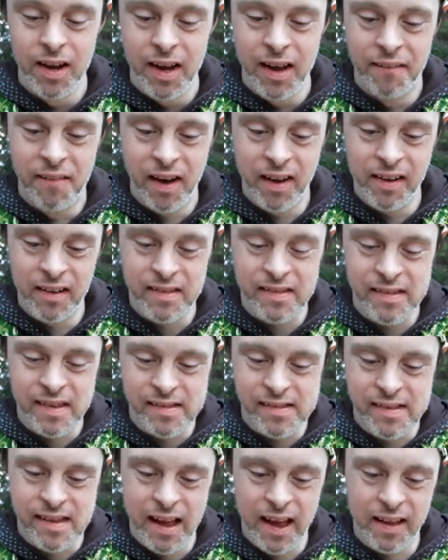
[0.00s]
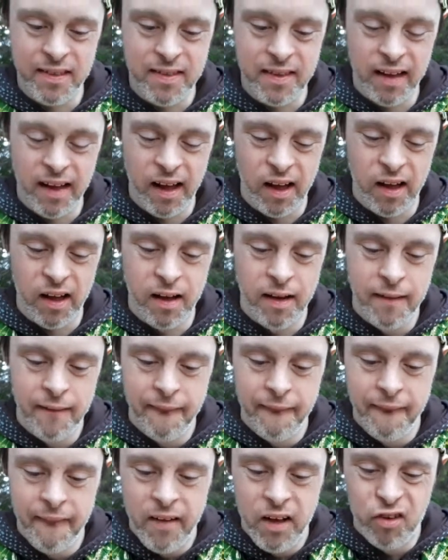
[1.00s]
If I just take the, uh,
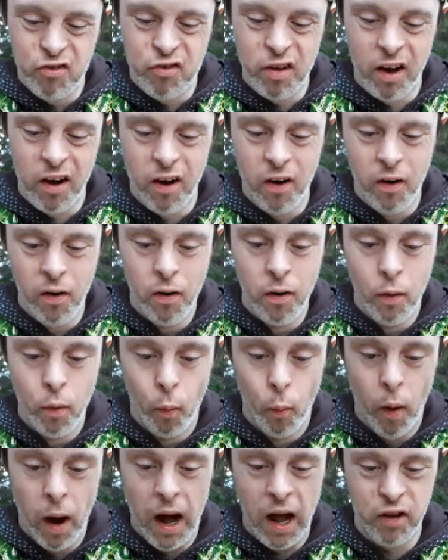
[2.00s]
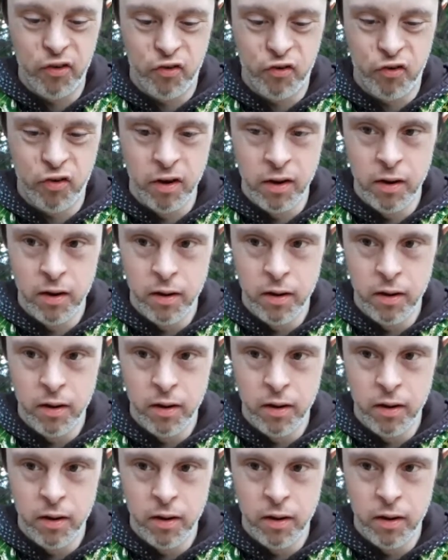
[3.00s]
so, watch.